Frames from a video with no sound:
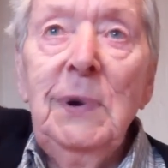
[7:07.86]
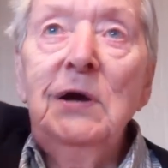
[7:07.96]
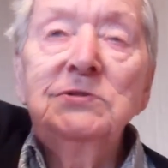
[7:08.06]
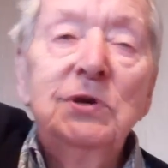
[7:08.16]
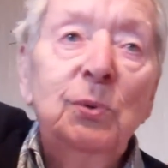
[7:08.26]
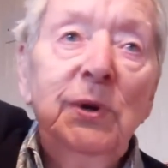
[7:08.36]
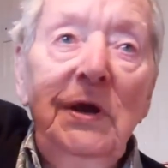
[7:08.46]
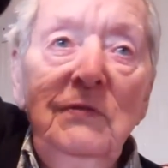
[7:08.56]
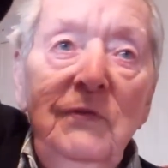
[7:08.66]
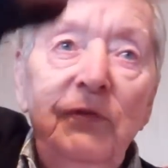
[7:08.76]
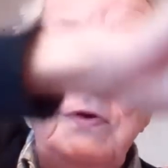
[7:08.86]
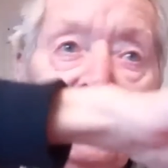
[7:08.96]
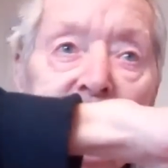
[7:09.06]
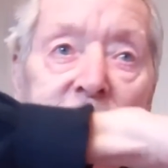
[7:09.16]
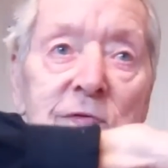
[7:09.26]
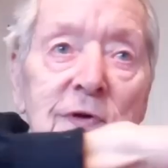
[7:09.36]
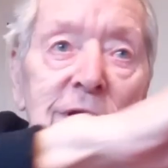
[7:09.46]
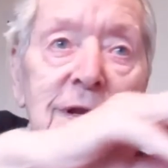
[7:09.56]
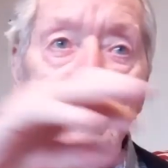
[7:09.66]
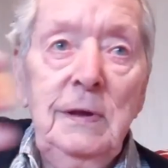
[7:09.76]
Miles away in the front of it,
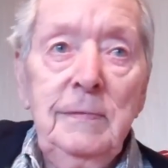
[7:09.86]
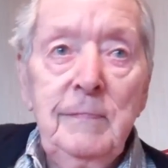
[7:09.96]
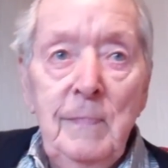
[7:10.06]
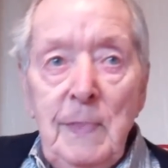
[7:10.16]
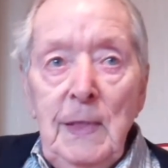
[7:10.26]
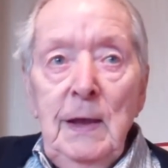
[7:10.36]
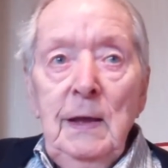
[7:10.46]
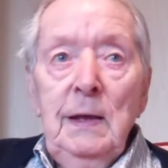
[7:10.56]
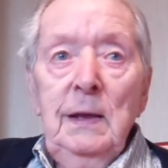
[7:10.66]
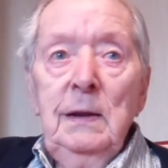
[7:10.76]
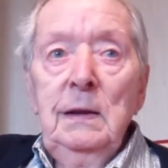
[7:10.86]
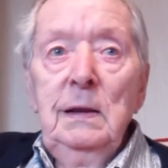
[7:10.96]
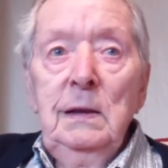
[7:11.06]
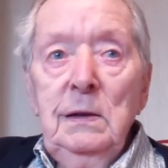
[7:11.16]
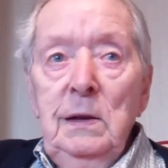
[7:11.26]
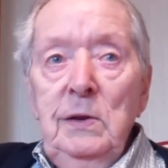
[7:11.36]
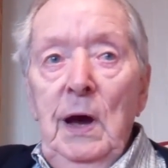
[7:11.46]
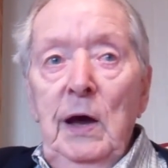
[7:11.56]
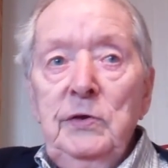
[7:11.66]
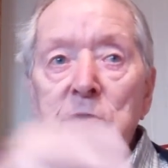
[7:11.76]
and
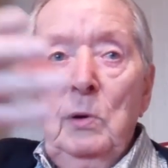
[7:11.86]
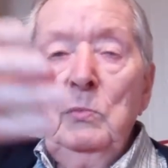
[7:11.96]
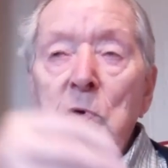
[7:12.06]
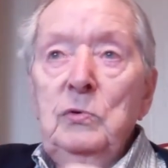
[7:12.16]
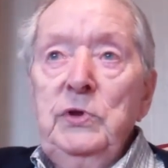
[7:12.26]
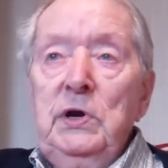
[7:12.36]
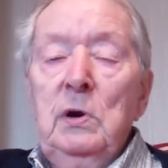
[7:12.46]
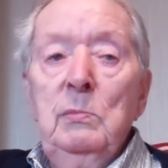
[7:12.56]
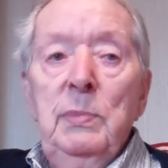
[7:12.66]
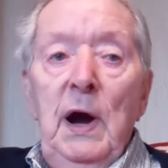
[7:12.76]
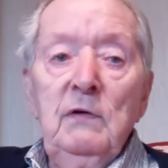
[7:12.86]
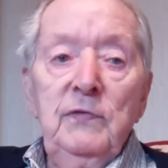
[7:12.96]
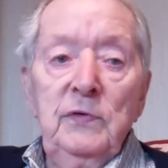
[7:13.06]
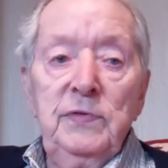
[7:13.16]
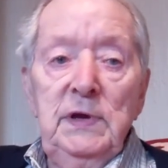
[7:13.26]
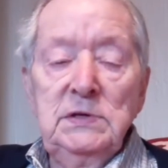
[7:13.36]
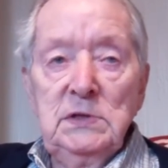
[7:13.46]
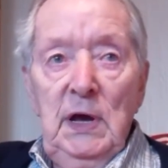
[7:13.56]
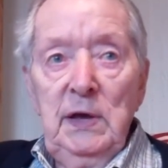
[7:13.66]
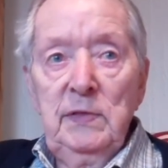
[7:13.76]
that, and only come back for things
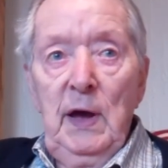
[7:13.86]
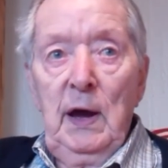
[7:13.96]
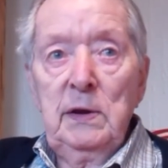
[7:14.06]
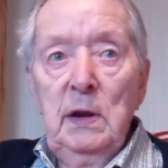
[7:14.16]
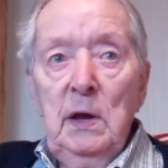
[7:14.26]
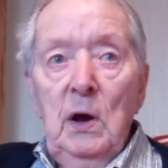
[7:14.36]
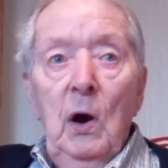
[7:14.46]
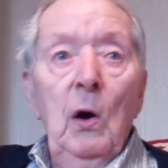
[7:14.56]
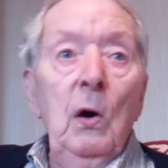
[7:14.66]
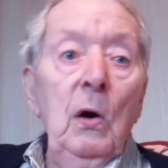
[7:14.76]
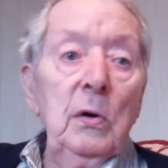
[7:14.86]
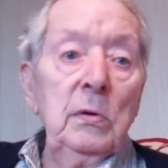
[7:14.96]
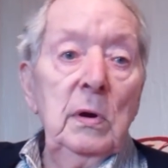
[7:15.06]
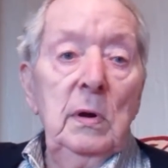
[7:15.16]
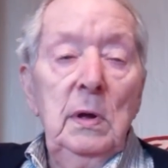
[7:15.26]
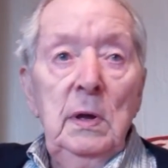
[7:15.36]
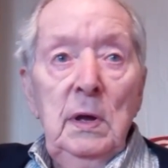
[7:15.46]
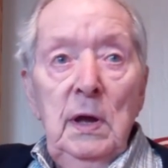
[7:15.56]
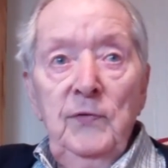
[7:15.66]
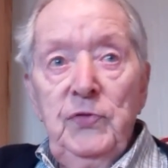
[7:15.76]
like that, or
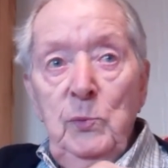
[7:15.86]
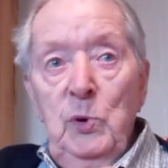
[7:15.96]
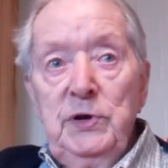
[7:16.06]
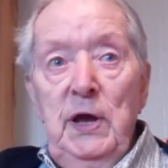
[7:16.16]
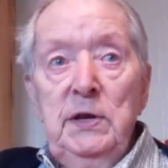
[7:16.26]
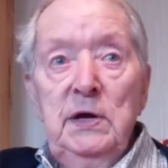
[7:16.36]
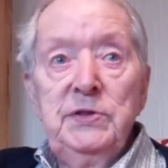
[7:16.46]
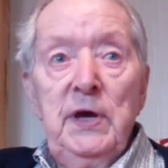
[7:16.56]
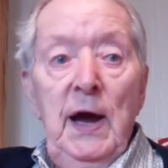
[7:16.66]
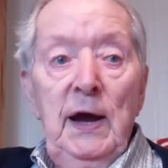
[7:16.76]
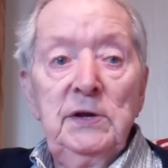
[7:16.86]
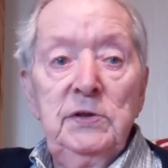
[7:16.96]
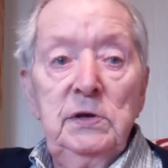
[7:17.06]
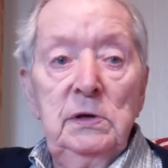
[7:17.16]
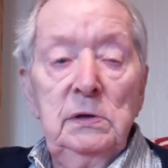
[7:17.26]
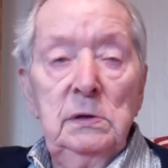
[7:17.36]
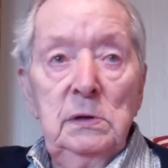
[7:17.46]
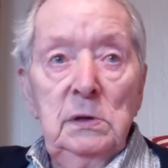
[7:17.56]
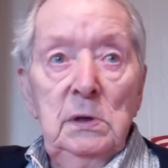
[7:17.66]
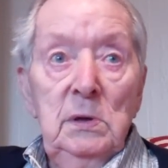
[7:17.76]
if they were getting attacked
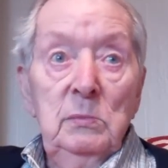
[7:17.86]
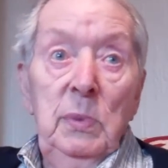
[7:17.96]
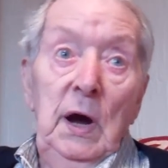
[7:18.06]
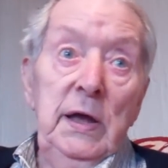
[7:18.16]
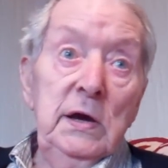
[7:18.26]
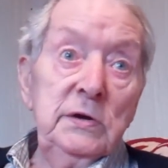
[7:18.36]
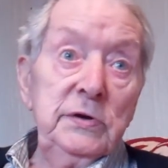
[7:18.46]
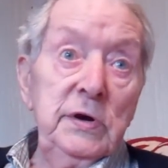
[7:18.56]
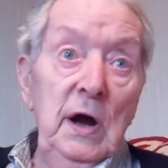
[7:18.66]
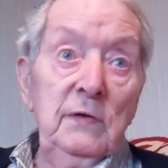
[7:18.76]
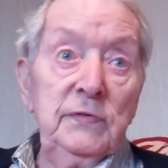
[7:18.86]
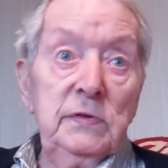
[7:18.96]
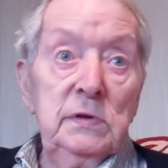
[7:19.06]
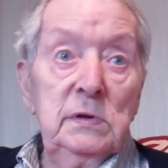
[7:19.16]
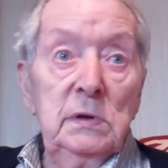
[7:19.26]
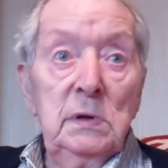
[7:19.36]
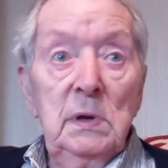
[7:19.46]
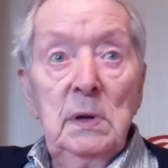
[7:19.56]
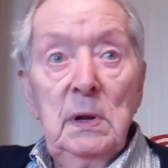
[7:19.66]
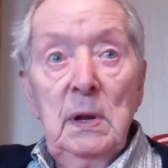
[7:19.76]
by aircraft,
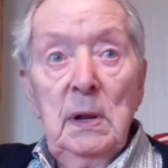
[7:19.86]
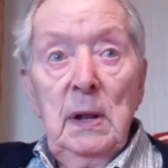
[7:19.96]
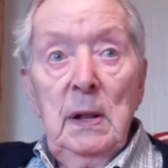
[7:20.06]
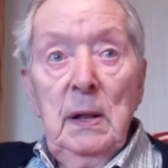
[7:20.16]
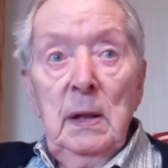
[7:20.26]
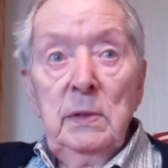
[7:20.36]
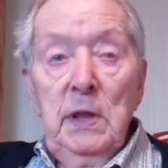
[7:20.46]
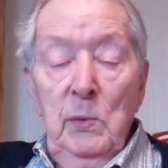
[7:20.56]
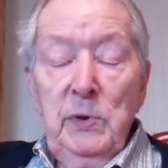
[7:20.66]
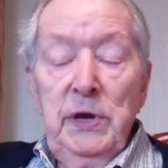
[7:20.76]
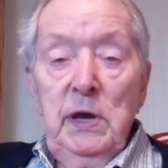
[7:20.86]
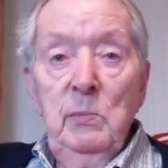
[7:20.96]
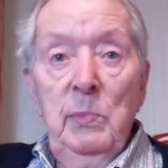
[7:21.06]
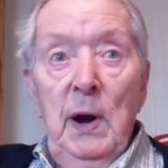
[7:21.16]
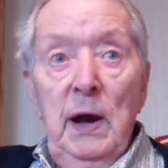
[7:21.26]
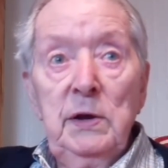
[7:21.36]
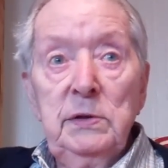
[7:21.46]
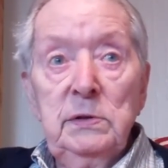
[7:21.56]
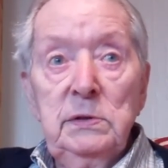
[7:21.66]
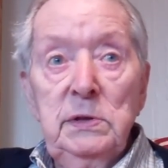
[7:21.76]
then we came back
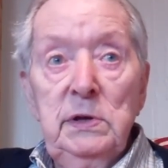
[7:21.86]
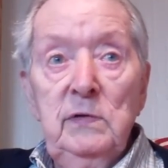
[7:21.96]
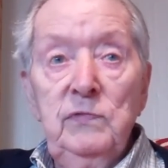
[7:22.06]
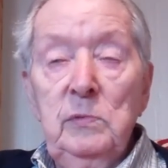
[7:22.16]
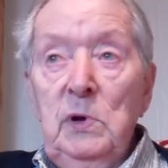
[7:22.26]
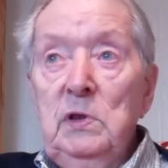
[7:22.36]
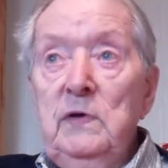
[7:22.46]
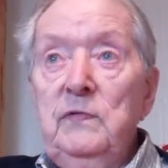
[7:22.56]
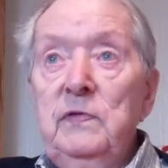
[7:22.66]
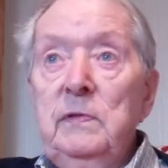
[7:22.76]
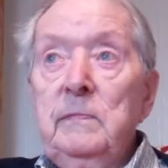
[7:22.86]
to give them a lift.